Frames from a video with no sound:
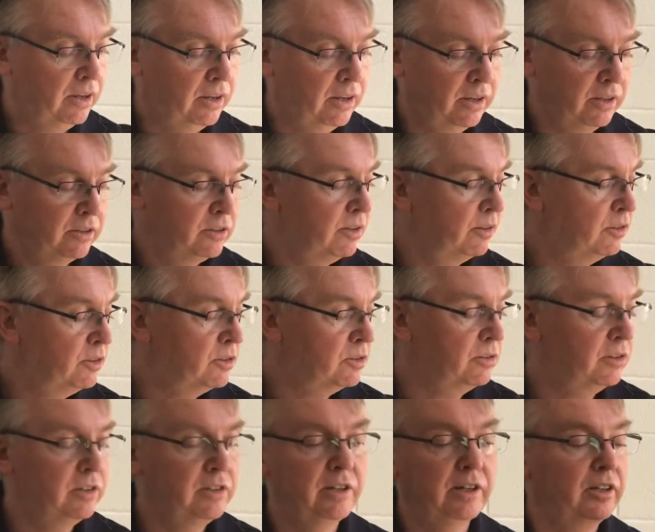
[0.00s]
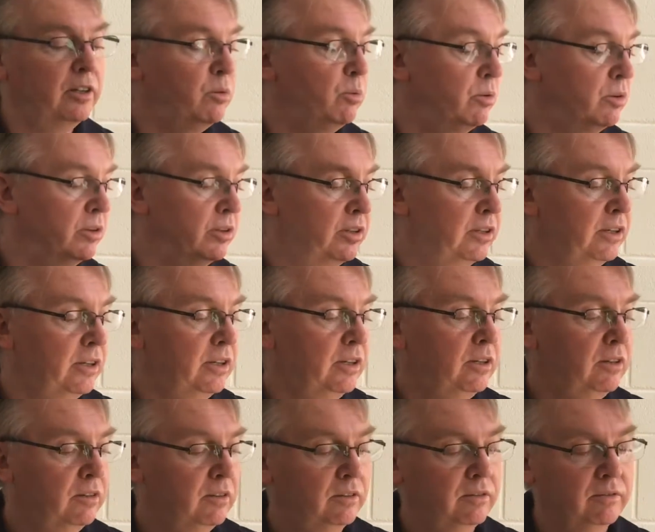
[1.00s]
And so I'm just going to take one of the,
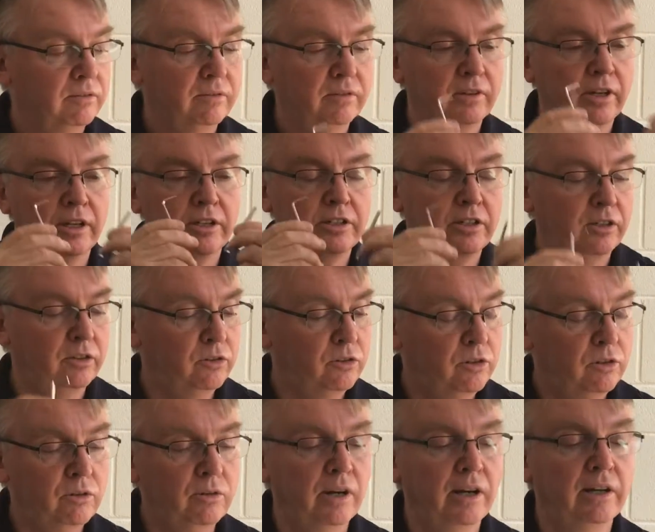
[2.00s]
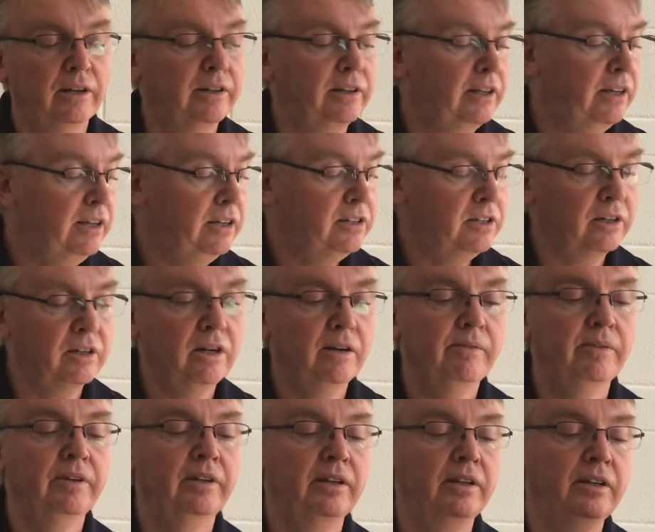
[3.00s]
actually 2 Allen keys that
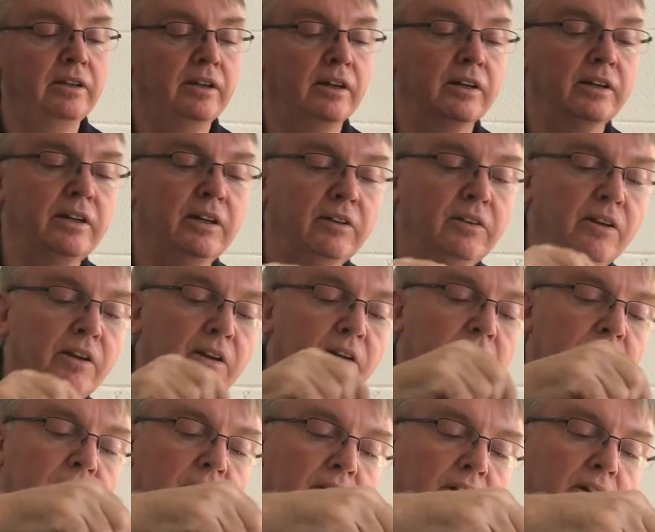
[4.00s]
come in the kit there,